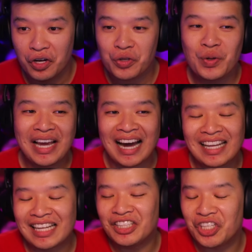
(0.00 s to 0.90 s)
You gotta
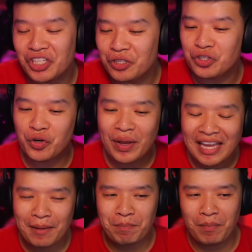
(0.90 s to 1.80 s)
continue doing
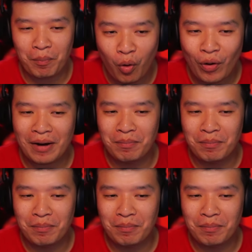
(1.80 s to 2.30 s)
it more and